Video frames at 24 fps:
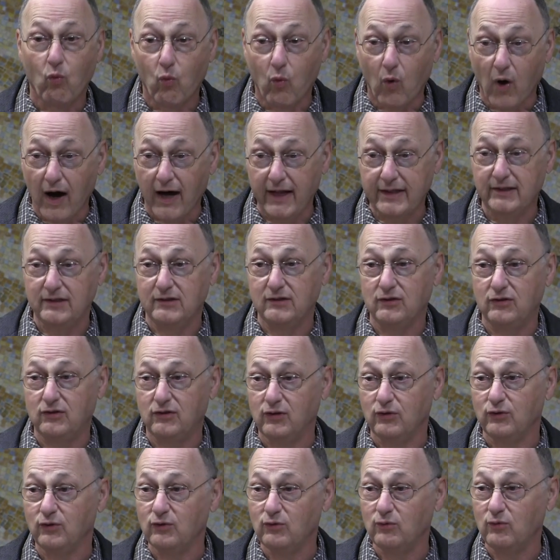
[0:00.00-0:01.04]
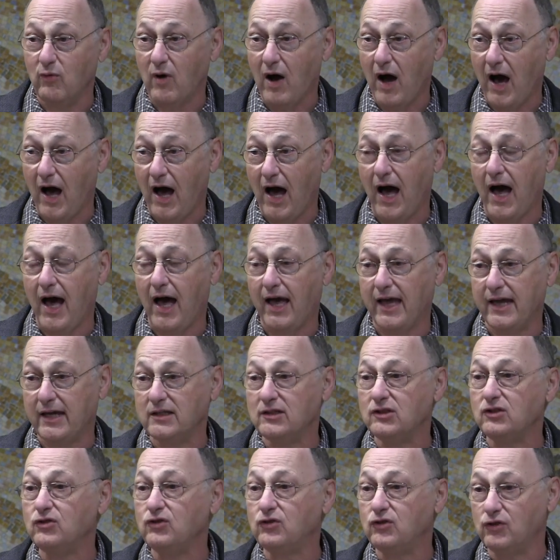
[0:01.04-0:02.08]
what do
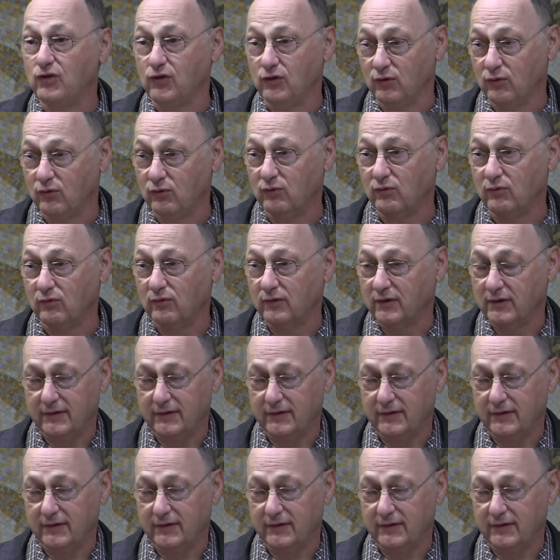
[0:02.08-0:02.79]
I do?